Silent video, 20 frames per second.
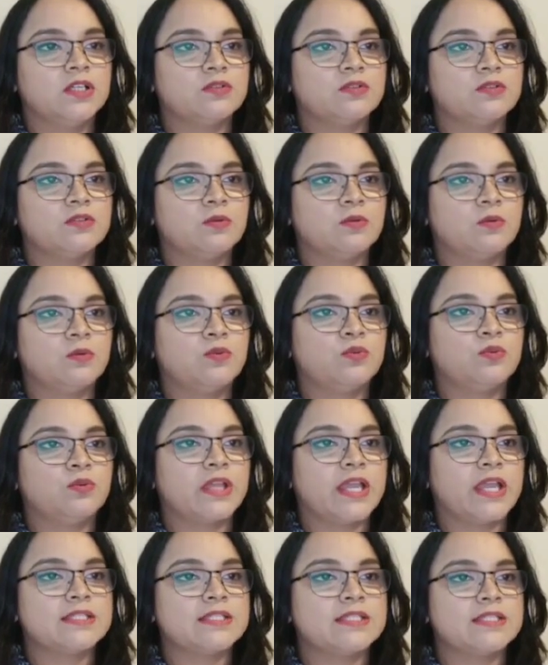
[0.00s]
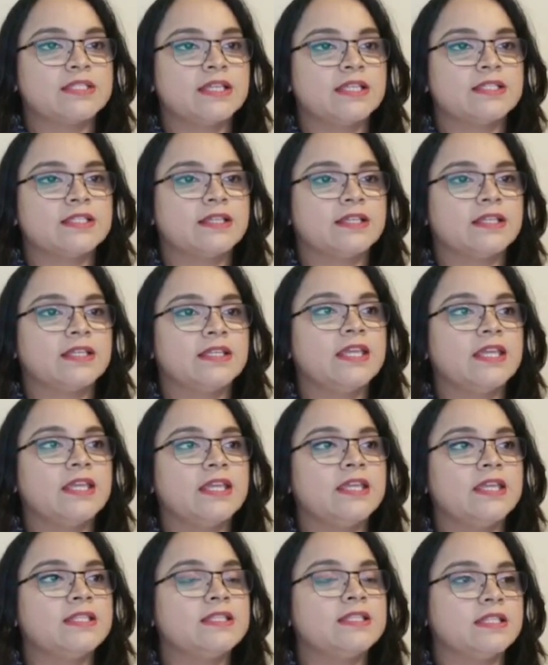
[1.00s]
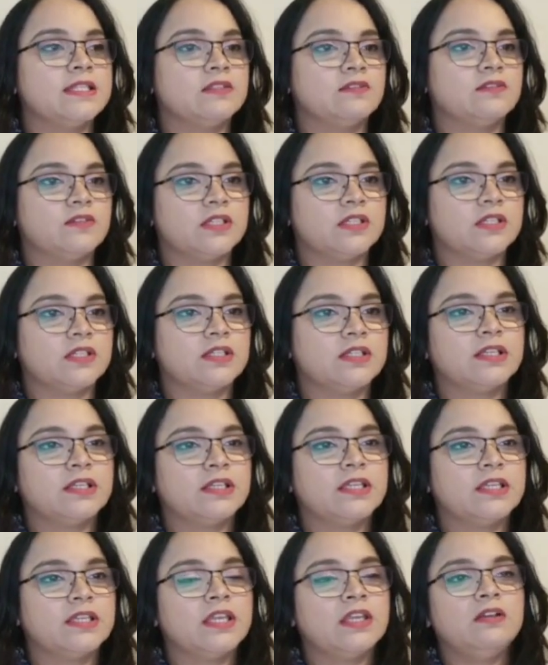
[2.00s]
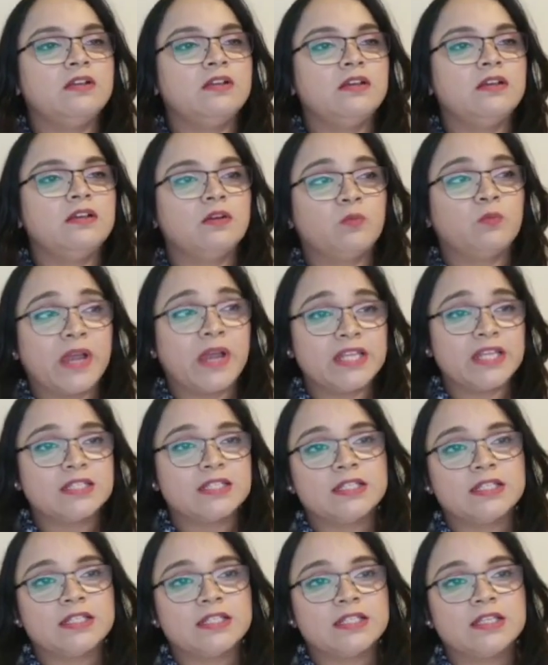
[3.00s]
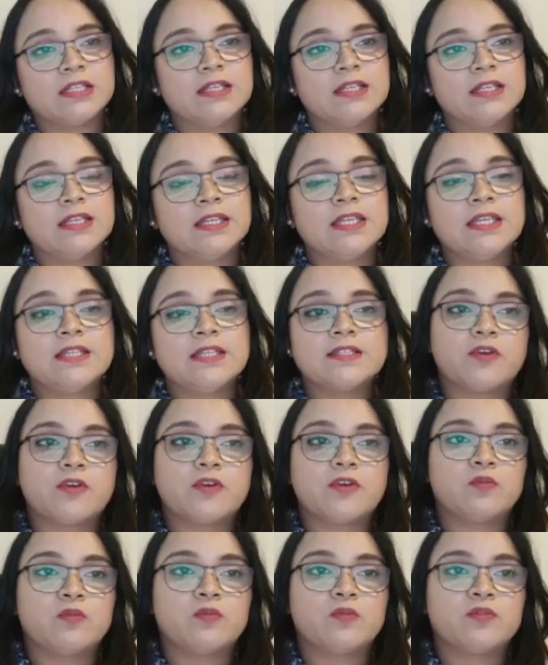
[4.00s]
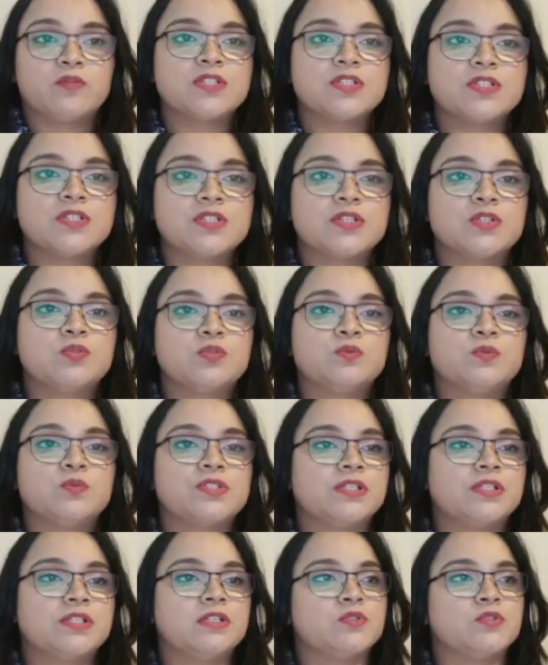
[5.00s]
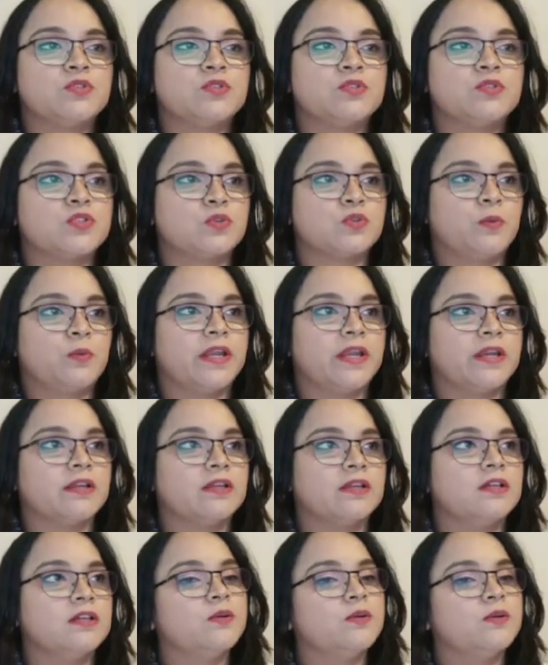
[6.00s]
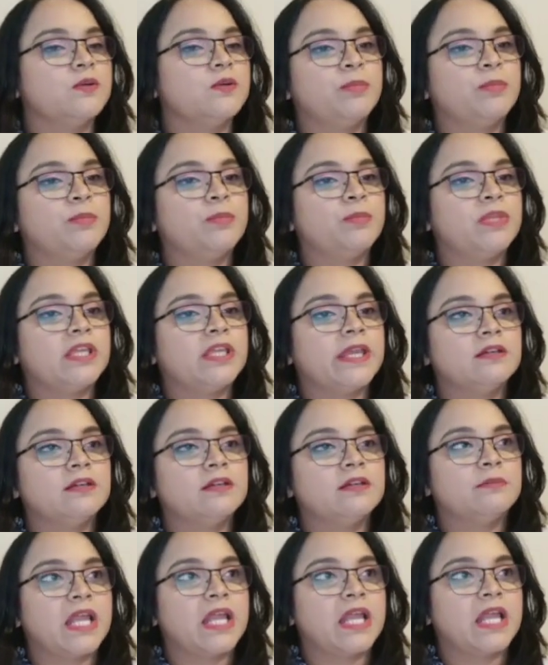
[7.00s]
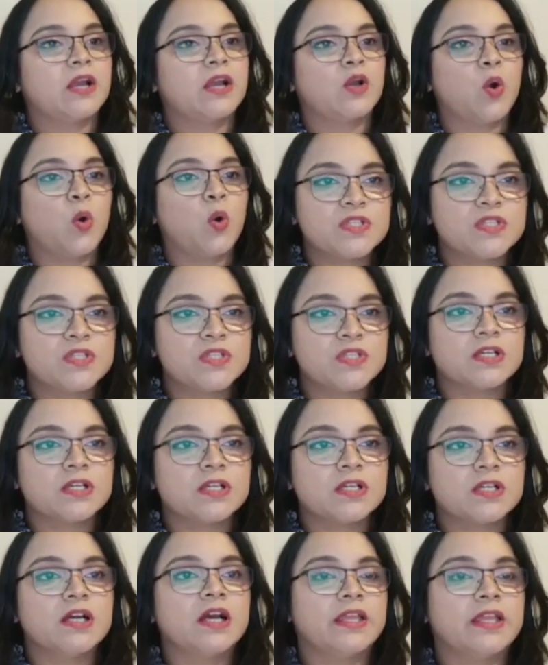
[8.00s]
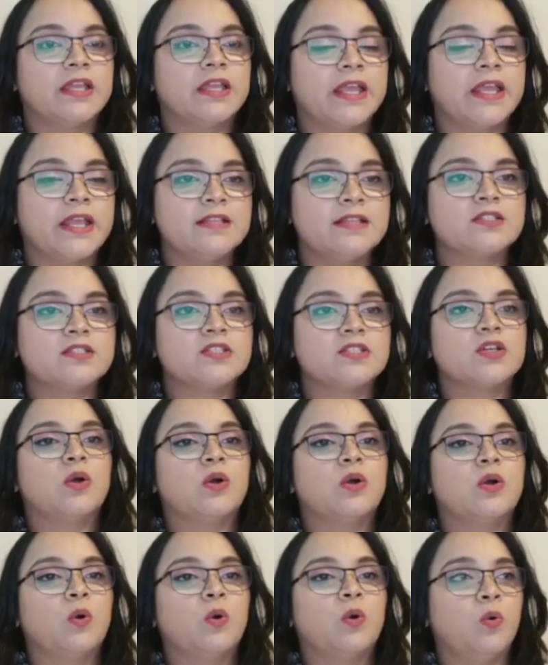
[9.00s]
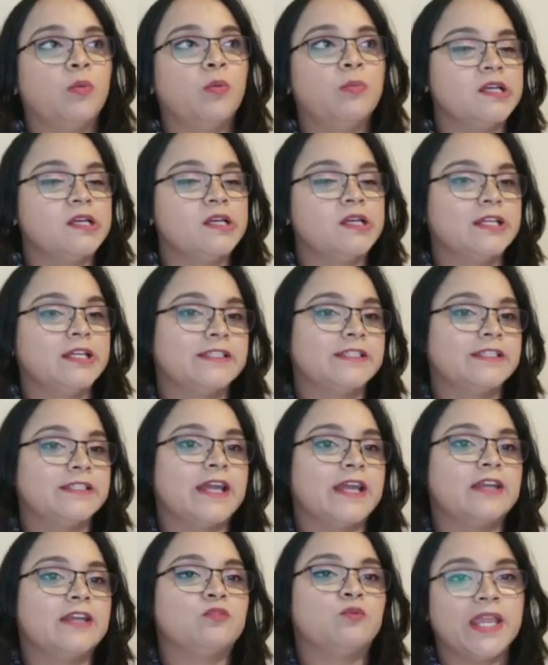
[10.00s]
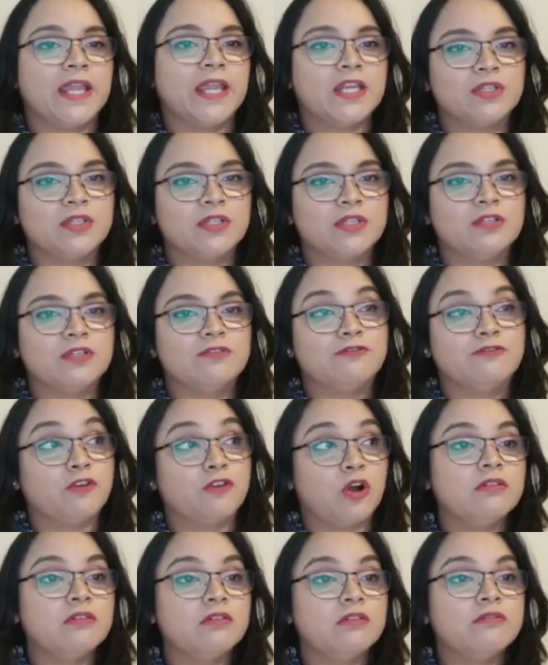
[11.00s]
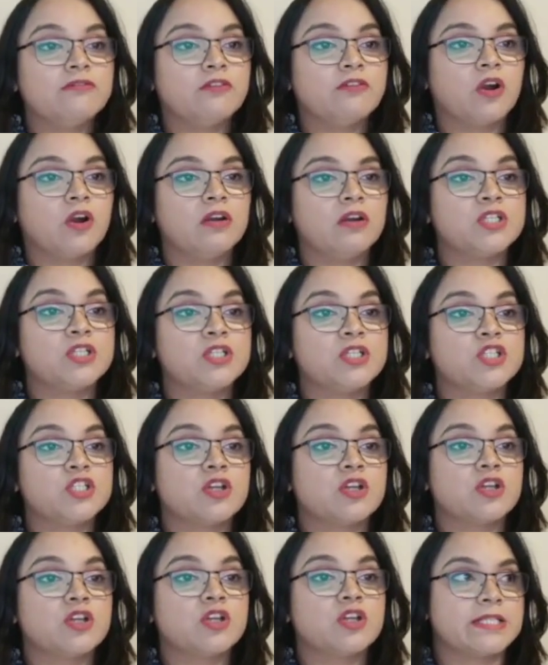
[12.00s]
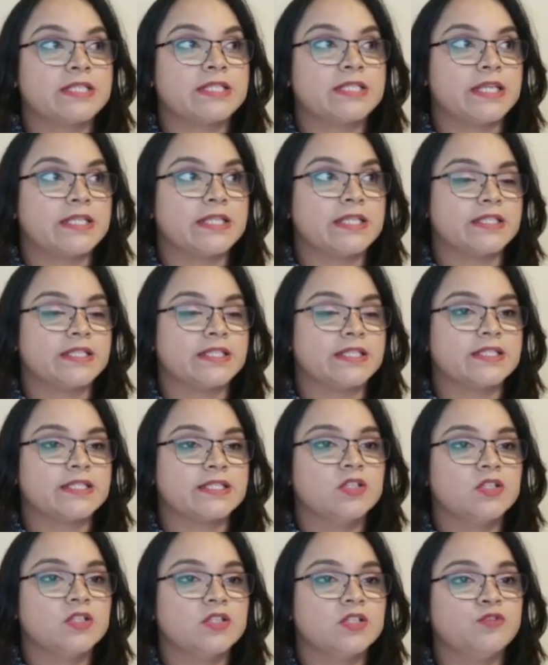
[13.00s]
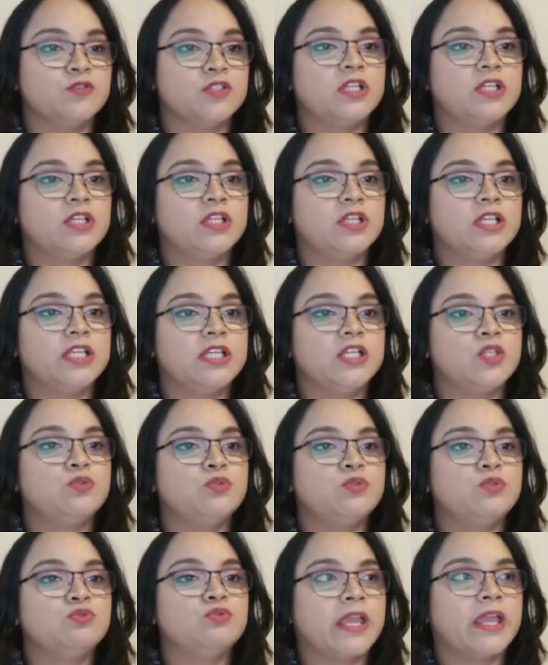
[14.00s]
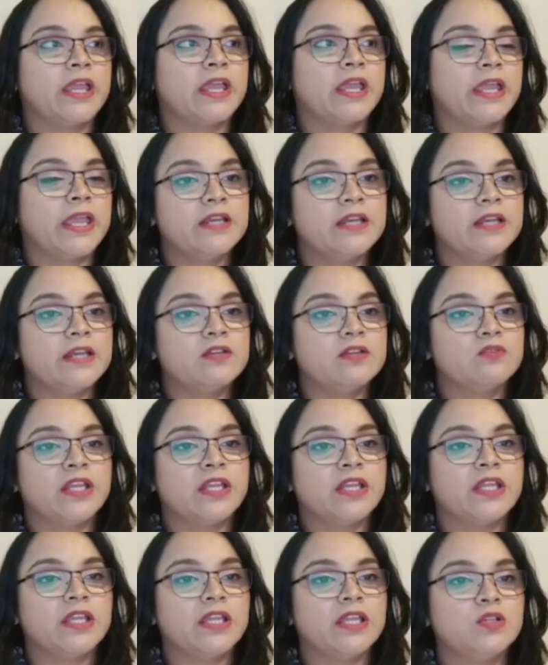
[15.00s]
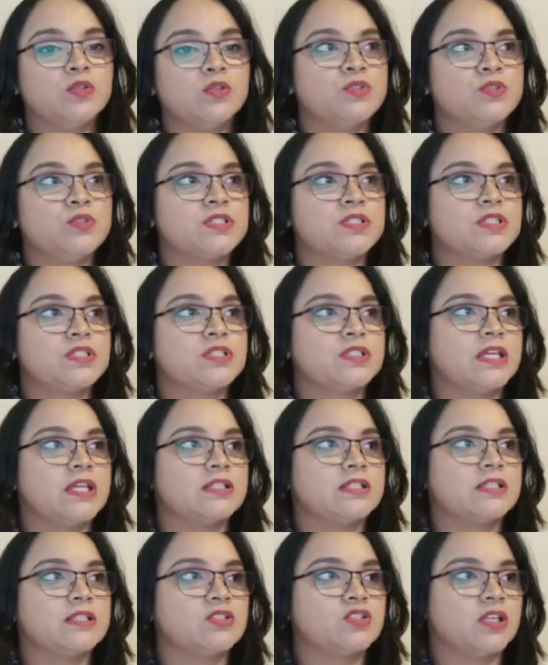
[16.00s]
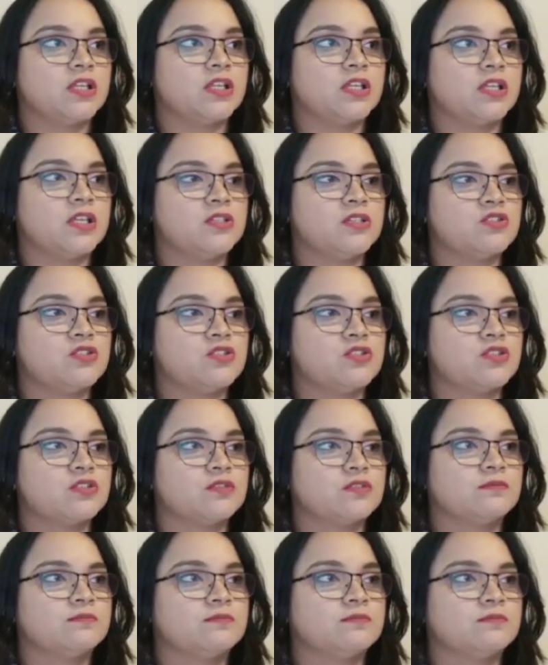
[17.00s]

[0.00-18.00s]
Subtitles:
So rook h6, then king c3. The white king eases forwards towards the d4 square. Rook b8, black hopes against hope that white will fall for bishop takes a6, which would lead to rook a8 when he loses the exchange.